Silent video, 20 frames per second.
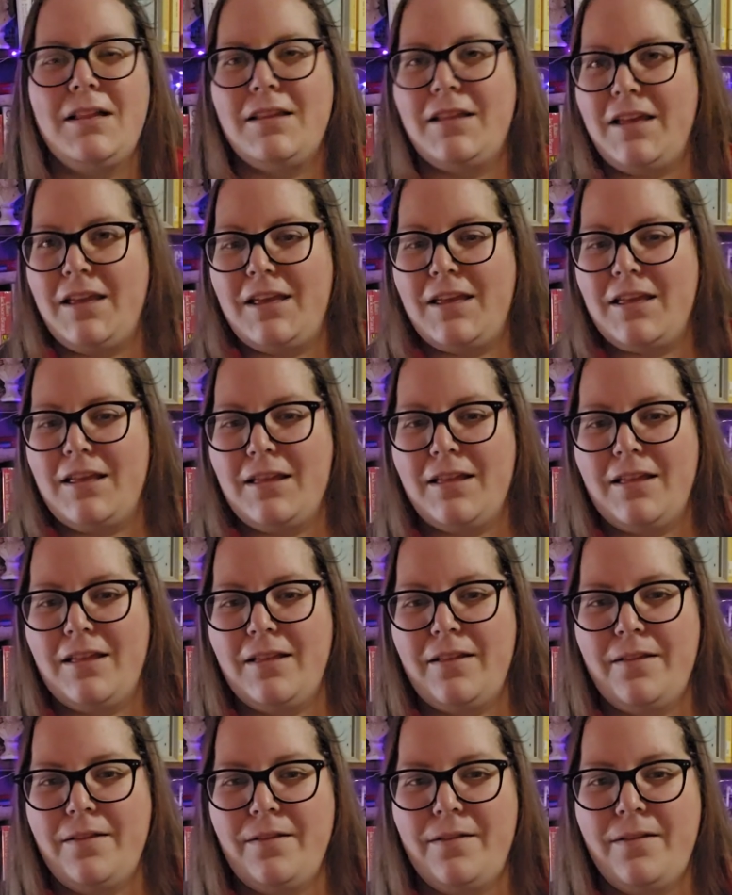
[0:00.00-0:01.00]
Like,
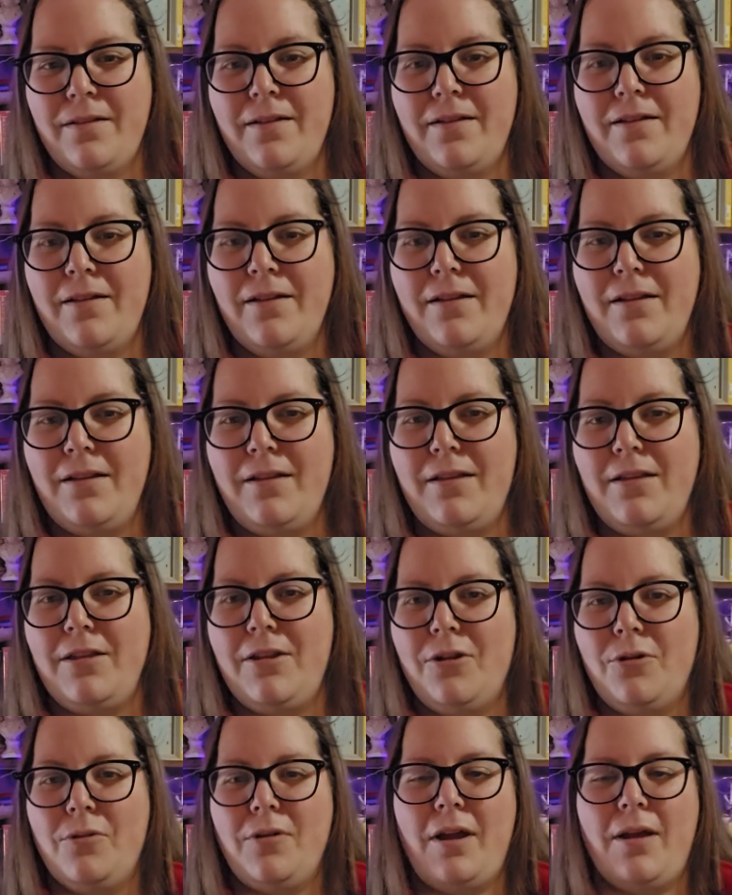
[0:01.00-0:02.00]

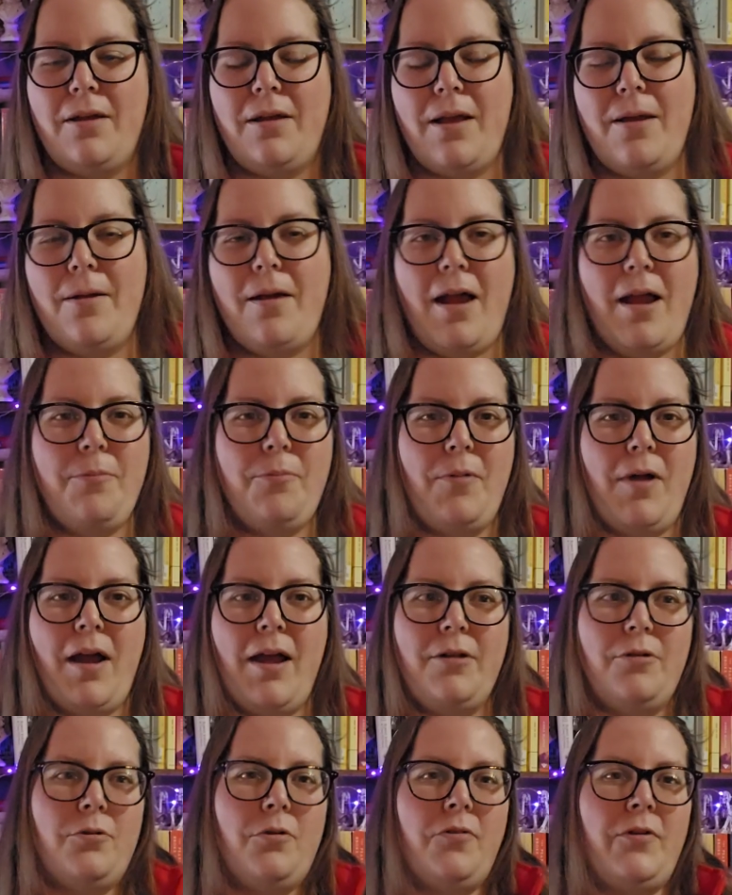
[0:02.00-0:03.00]
you know, I, I,
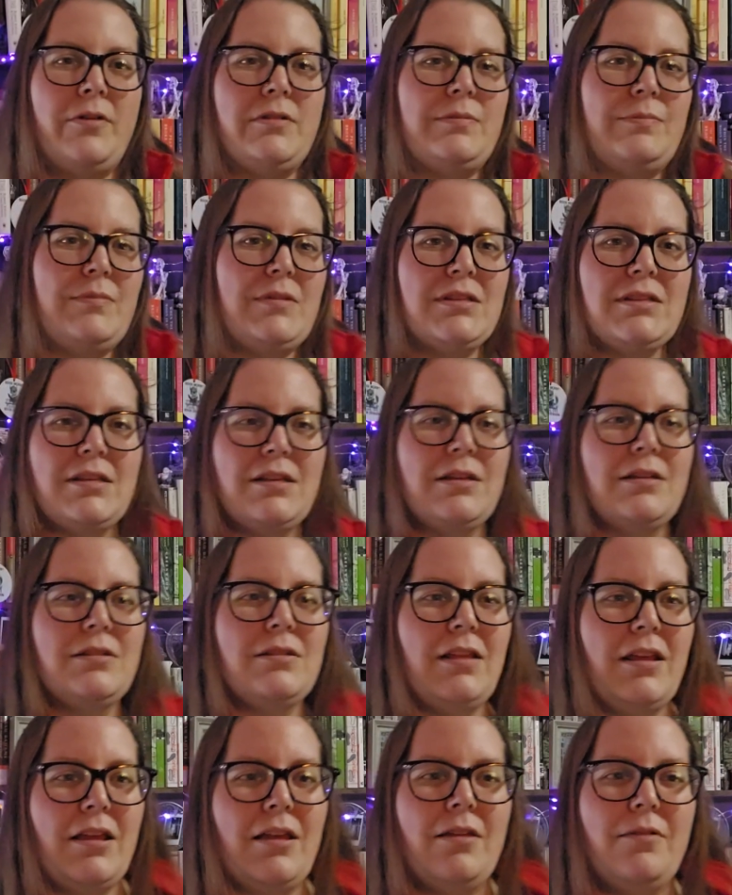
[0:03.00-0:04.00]
I don't know if I was missing,
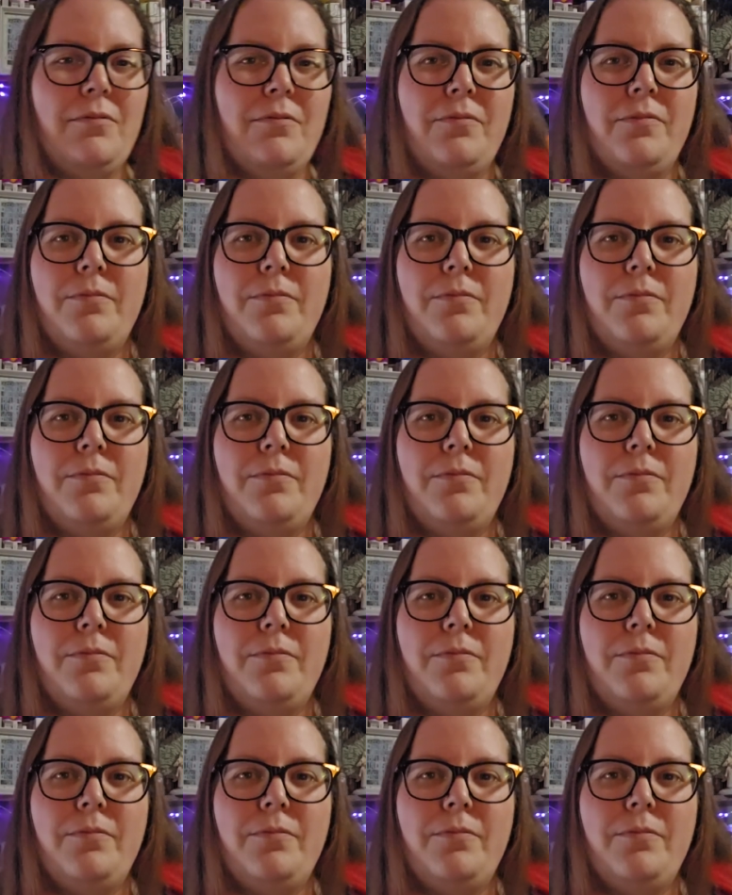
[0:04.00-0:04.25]
like,